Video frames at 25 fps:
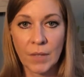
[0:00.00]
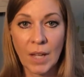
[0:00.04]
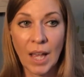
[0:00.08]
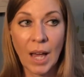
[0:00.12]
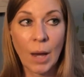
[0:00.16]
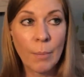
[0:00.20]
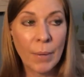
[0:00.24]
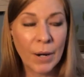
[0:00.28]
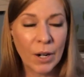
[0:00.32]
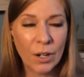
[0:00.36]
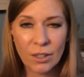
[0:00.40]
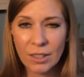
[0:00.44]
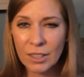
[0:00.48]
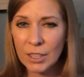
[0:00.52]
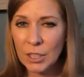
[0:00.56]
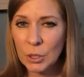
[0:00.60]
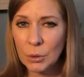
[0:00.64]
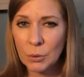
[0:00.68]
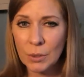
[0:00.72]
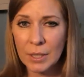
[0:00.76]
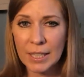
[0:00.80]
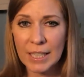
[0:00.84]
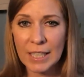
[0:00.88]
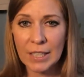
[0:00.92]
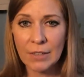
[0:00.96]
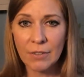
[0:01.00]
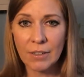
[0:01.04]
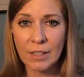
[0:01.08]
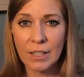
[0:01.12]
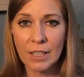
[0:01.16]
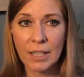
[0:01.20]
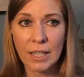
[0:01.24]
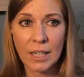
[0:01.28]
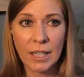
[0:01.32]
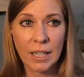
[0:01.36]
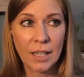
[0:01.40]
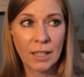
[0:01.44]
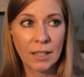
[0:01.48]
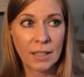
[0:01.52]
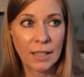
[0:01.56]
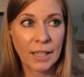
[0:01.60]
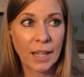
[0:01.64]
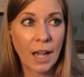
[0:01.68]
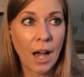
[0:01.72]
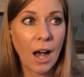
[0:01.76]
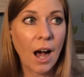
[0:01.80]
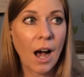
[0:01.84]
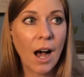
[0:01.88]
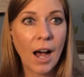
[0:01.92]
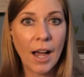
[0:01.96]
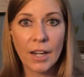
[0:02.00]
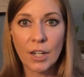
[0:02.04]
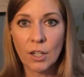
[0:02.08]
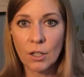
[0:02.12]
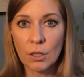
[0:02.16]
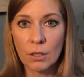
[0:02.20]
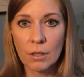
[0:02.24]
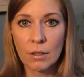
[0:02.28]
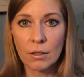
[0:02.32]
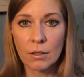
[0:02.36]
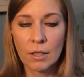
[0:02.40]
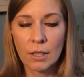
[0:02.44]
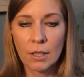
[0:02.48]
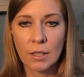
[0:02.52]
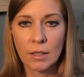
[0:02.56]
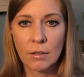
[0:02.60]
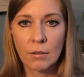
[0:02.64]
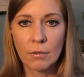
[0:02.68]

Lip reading: Apparently you can even like hire